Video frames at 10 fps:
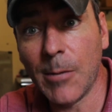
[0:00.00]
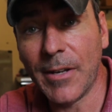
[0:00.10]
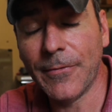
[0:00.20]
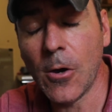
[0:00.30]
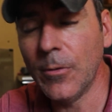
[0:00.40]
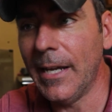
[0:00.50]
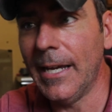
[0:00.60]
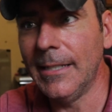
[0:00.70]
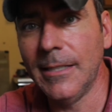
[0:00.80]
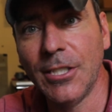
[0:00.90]
out my phone,
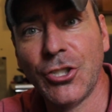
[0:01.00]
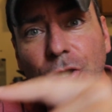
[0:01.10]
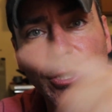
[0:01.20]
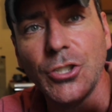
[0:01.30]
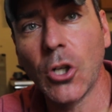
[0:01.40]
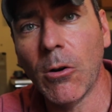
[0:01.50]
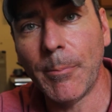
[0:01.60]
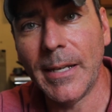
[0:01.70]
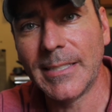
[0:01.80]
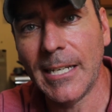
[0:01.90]
and this should show
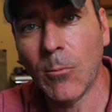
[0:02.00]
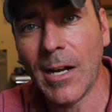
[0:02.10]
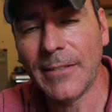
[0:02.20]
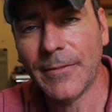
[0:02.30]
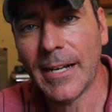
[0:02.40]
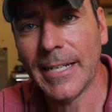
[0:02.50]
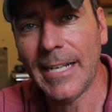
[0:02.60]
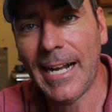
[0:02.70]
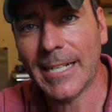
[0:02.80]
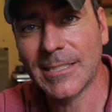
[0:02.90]
up as a Wi-Fi
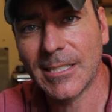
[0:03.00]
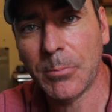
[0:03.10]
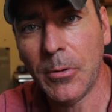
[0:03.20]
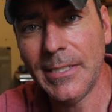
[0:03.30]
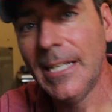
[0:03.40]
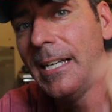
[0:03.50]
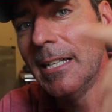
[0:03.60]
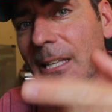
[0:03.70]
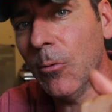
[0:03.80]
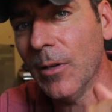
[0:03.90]
access point
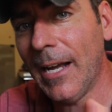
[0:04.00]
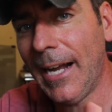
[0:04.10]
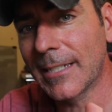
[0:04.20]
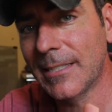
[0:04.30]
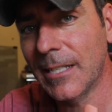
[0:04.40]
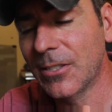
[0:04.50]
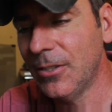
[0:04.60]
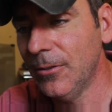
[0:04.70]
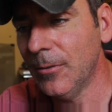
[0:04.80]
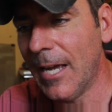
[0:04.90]
that we'll access
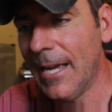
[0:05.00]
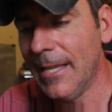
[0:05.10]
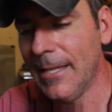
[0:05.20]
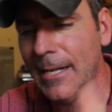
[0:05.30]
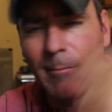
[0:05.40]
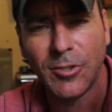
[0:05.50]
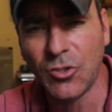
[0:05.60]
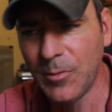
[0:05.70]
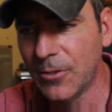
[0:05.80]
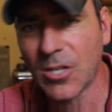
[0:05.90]
to, and then I'm
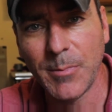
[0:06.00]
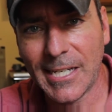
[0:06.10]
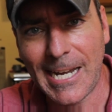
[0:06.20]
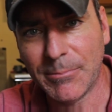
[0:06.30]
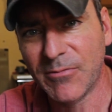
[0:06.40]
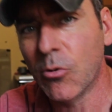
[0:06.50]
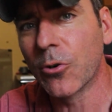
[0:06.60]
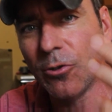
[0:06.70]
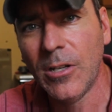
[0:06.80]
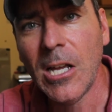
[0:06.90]
assuming there's going to be a captive
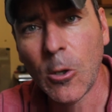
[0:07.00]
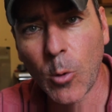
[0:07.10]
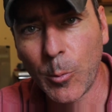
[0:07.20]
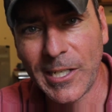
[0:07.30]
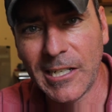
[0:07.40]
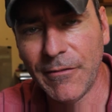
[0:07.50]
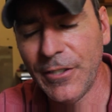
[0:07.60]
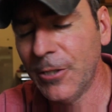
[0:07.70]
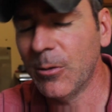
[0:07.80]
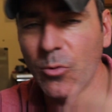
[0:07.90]
portal where we can
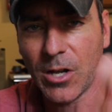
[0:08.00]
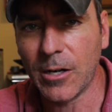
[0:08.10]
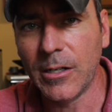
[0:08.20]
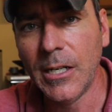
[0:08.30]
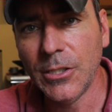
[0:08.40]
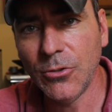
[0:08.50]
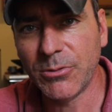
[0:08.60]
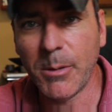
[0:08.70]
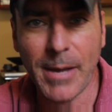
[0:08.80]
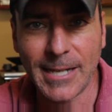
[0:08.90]
configure it with our
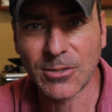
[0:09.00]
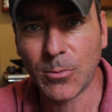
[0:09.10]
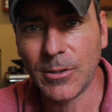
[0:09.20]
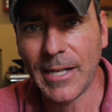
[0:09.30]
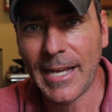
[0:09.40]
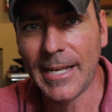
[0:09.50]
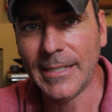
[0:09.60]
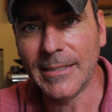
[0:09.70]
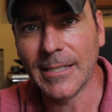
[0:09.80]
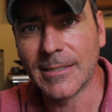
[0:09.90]
username and password
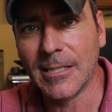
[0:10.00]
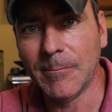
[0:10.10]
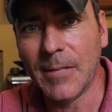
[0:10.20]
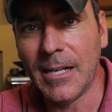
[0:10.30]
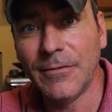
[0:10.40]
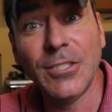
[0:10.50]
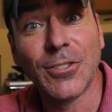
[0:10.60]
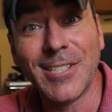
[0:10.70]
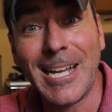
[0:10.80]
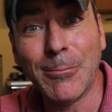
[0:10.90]
and get some uh,
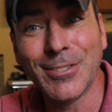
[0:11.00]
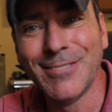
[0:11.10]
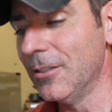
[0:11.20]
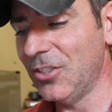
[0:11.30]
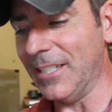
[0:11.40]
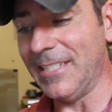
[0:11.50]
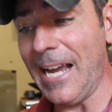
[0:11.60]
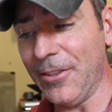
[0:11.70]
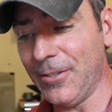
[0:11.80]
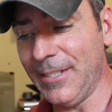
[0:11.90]
features enabled. So yes,
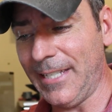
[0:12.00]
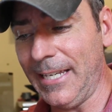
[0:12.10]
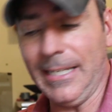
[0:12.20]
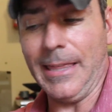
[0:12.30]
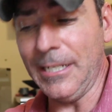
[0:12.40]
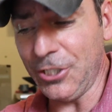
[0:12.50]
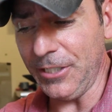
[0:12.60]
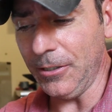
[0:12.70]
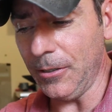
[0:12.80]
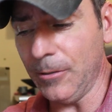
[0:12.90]
now there is a
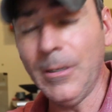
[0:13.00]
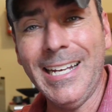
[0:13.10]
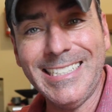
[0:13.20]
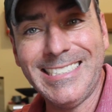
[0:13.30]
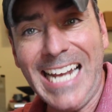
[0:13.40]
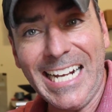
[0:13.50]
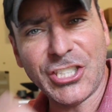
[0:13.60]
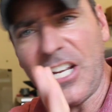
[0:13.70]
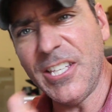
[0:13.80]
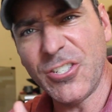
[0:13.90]
Thingino
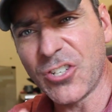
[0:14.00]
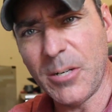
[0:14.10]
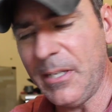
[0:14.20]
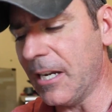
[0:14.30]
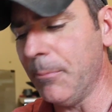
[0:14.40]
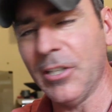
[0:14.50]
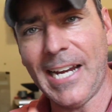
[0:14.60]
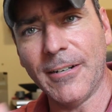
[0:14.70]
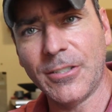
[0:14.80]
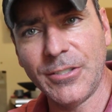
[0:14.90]
dash, and then there's going to be a couple of
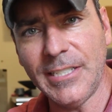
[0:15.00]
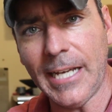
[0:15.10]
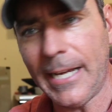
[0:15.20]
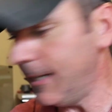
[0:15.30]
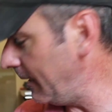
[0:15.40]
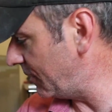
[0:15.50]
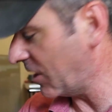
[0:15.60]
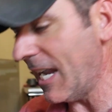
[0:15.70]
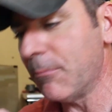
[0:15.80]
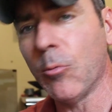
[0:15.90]
characters. Each
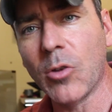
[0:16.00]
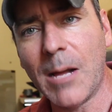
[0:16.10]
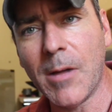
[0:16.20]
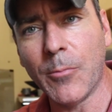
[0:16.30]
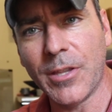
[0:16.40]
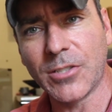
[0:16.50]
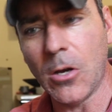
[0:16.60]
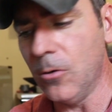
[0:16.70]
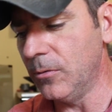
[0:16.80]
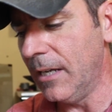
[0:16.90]
camera will come up with its
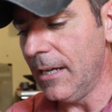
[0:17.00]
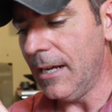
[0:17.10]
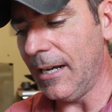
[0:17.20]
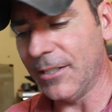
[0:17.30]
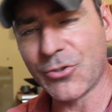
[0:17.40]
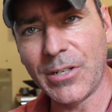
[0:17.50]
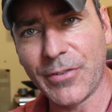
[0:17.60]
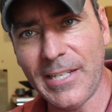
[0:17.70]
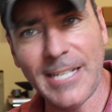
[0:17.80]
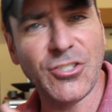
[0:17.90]
own uh, string
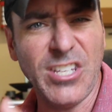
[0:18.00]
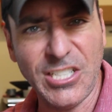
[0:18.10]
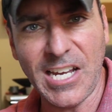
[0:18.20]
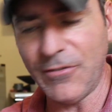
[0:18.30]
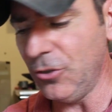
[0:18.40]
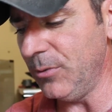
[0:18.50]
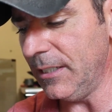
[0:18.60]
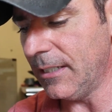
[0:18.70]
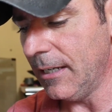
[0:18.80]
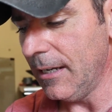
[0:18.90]
for the end, so they each have a
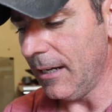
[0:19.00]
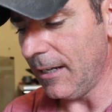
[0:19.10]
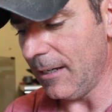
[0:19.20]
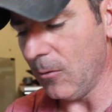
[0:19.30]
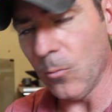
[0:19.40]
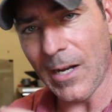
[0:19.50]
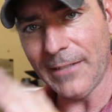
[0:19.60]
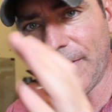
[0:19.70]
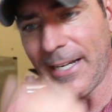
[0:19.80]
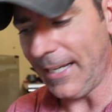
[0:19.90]
unique uh,
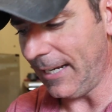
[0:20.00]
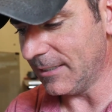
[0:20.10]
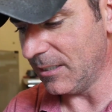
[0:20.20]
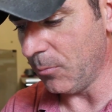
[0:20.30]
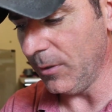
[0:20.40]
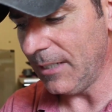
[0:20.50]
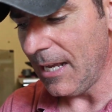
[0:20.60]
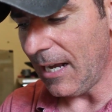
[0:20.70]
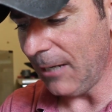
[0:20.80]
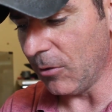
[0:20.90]
Wi-Fi access point.
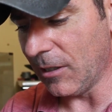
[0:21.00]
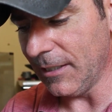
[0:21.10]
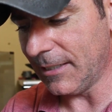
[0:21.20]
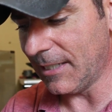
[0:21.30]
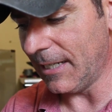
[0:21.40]
I will click to